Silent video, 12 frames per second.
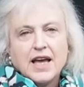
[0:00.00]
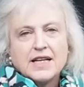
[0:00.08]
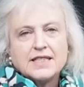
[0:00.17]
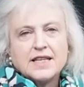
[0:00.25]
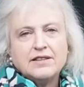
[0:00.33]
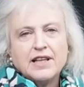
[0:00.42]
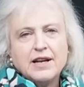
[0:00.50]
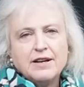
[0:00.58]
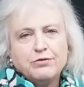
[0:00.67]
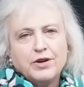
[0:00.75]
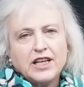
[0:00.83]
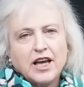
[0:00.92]
So then
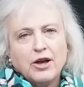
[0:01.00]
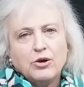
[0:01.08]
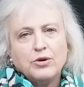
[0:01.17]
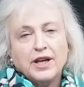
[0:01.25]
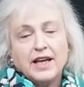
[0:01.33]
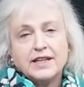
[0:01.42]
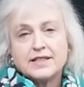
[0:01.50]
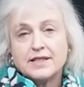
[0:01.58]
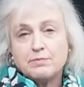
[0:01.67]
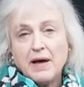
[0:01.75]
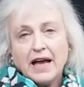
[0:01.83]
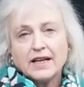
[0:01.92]
if we go into
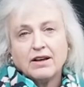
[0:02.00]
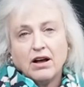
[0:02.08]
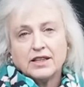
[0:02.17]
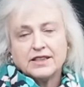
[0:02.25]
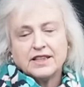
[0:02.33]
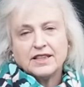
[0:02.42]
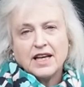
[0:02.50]
the back garden,